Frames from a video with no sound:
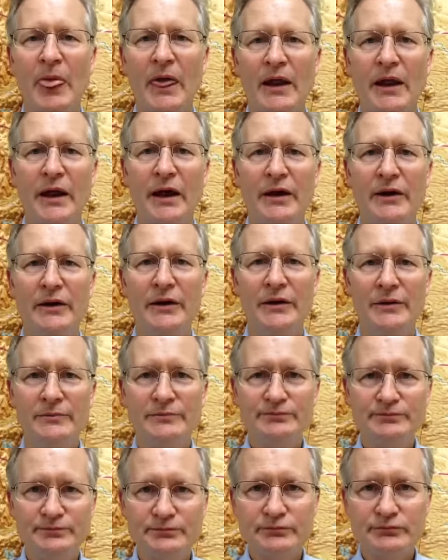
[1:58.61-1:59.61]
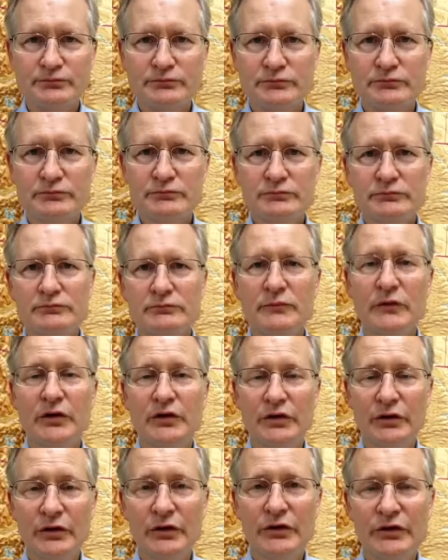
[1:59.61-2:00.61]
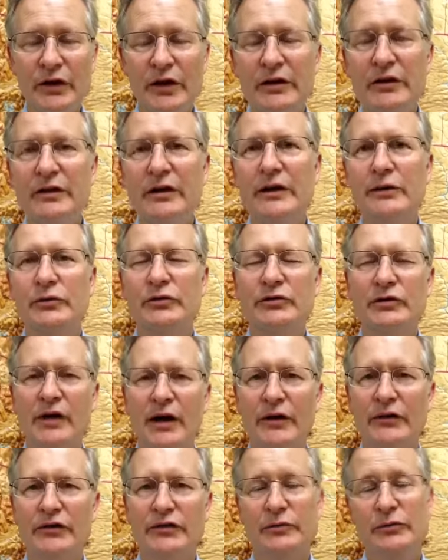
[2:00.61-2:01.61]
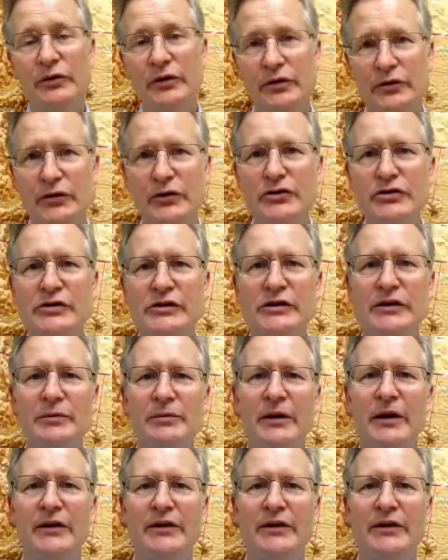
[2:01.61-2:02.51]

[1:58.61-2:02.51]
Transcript: And so in the second language classroom, usually by the